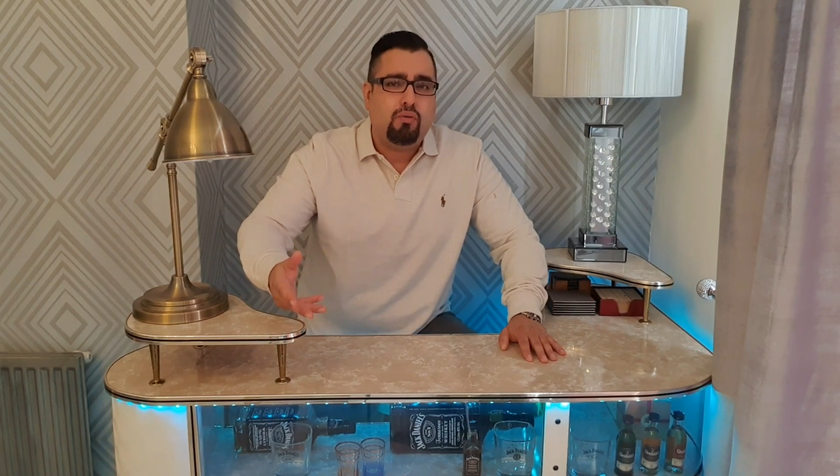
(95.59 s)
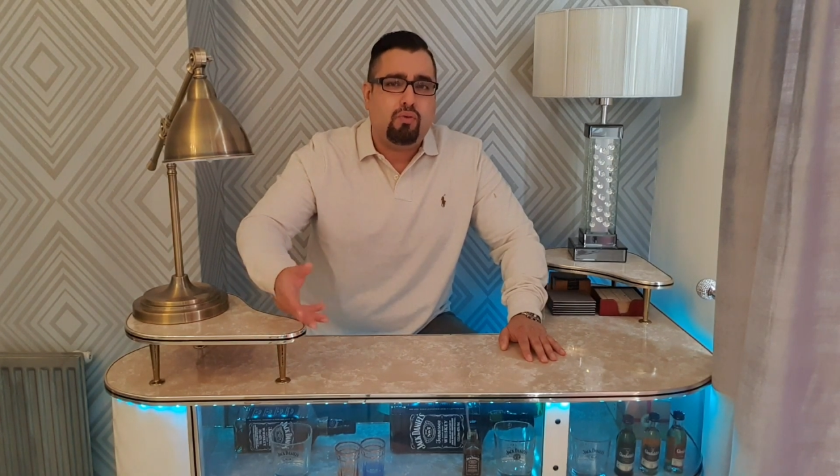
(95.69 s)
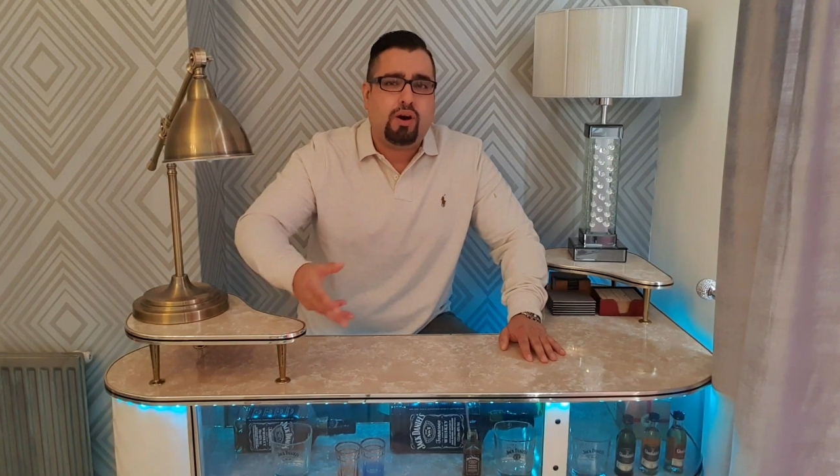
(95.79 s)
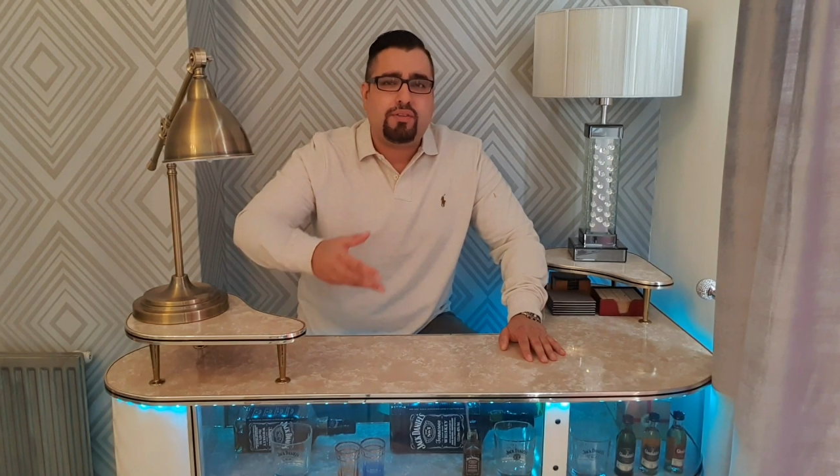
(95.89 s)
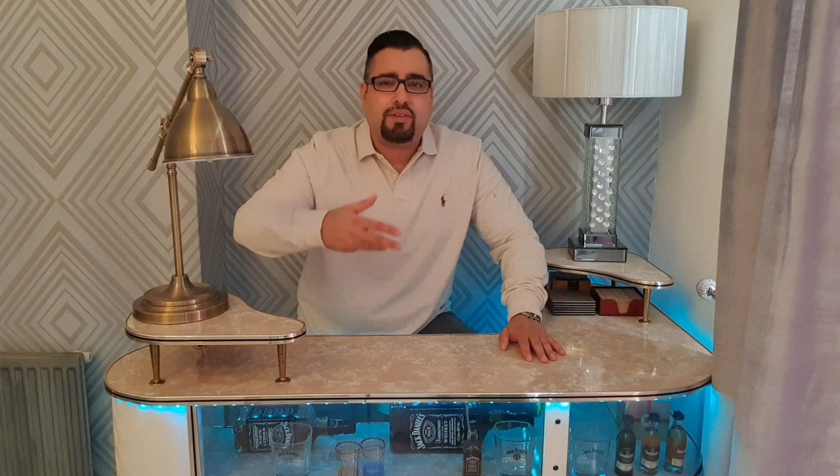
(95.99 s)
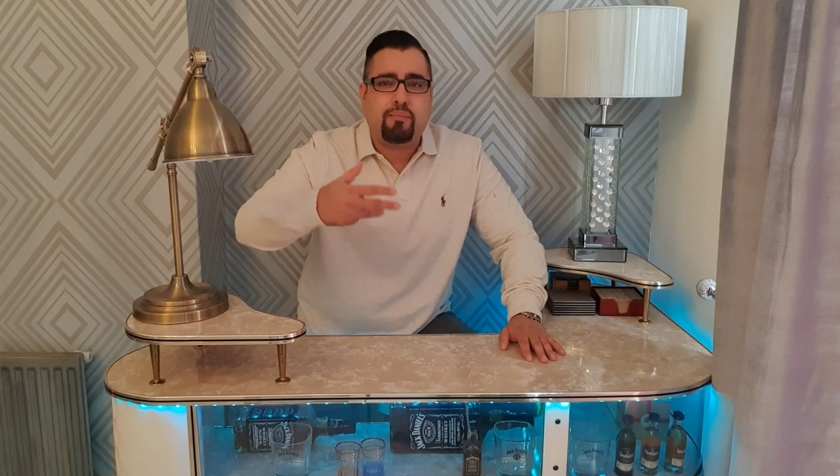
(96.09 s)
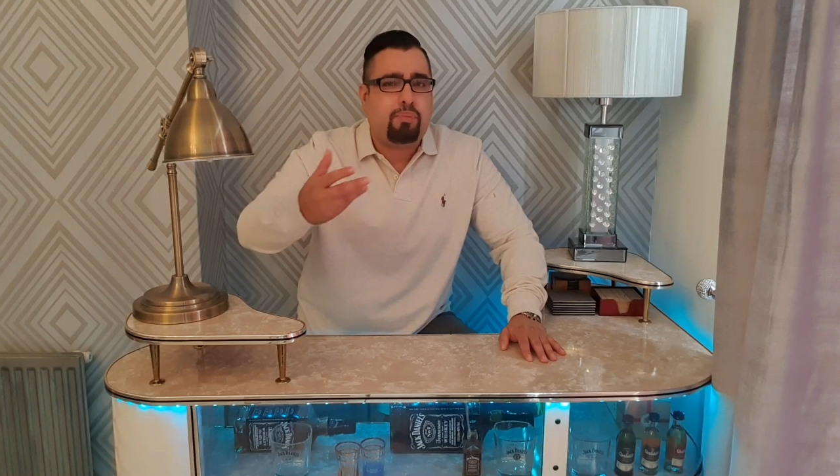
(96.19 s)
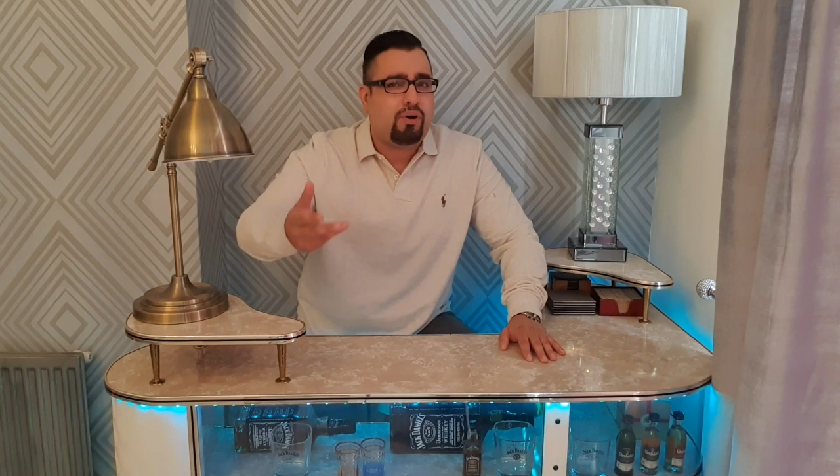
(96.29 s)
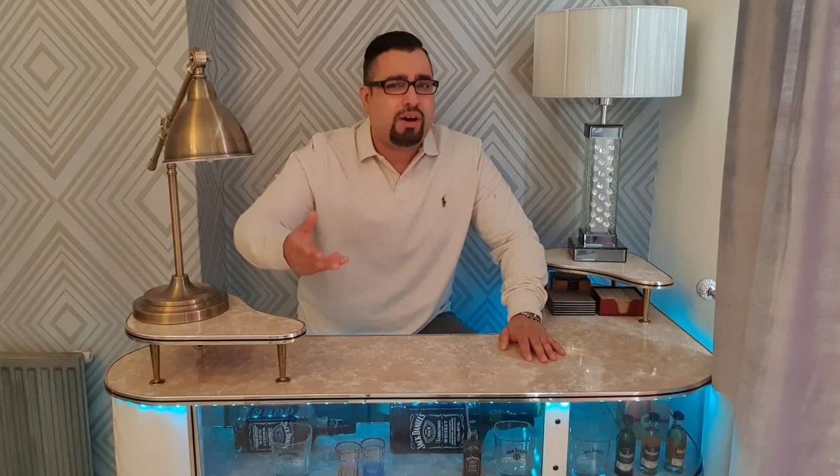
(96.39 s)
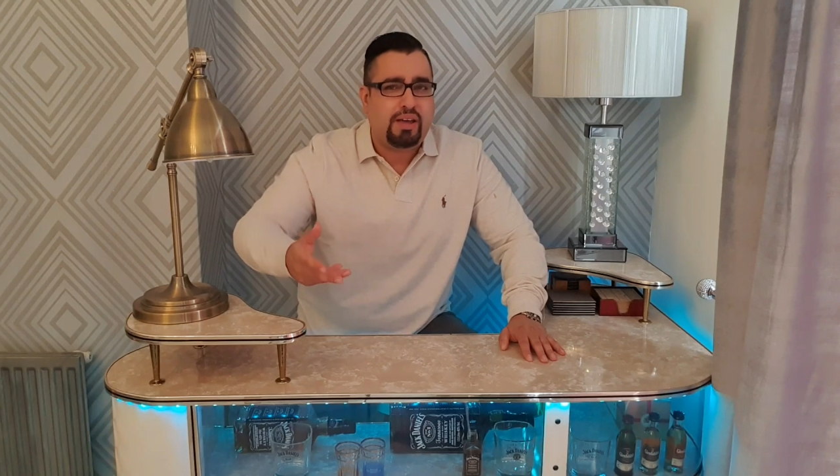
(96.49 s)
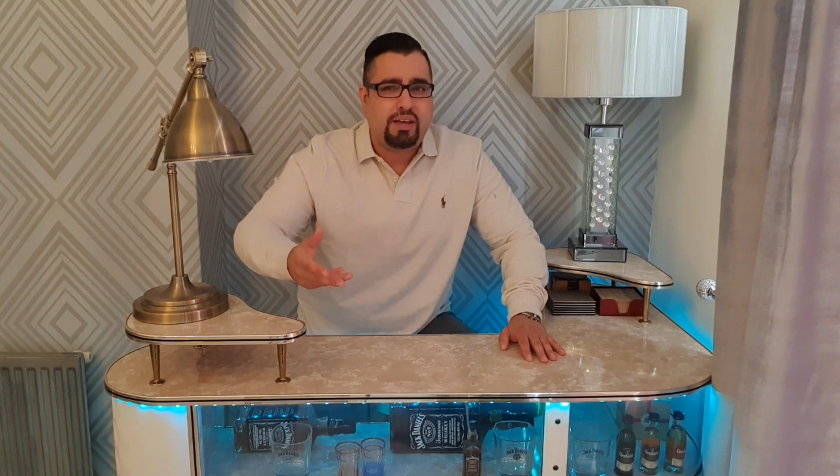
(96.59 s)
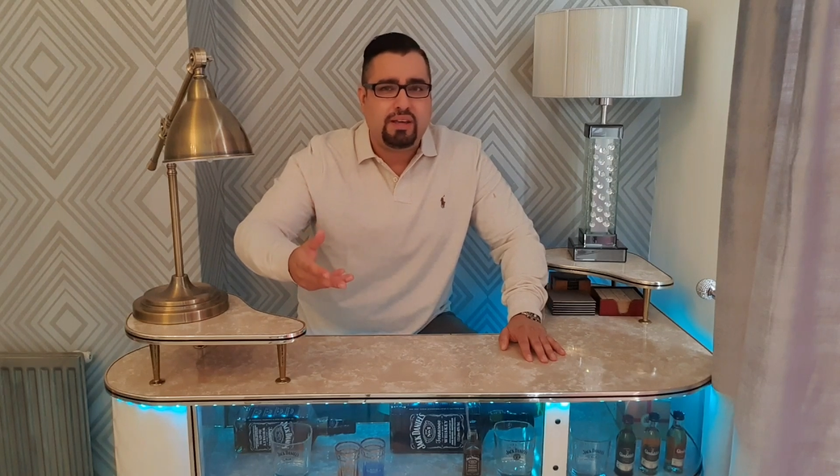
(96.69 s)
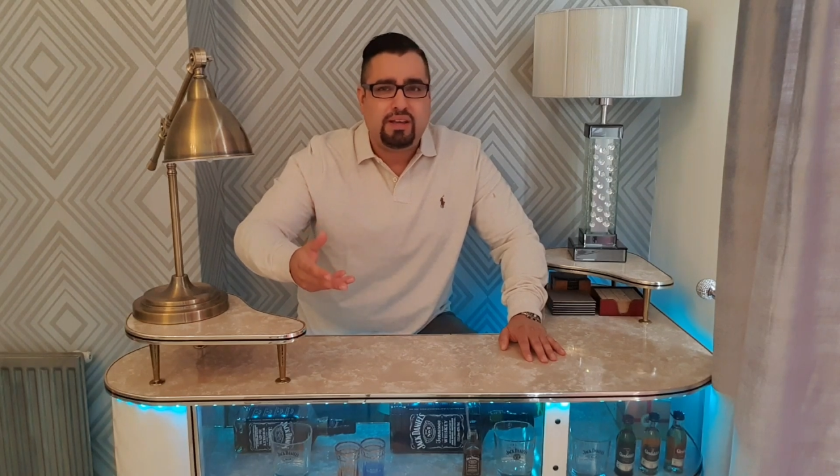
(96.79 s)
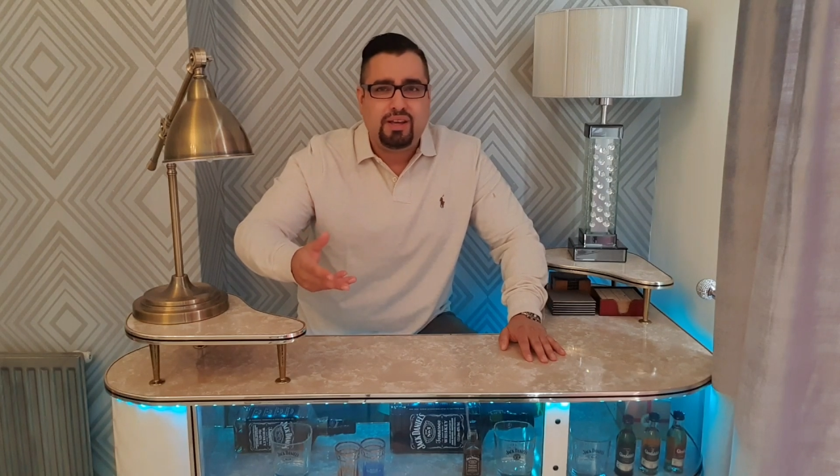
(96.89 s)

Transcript: rather than buy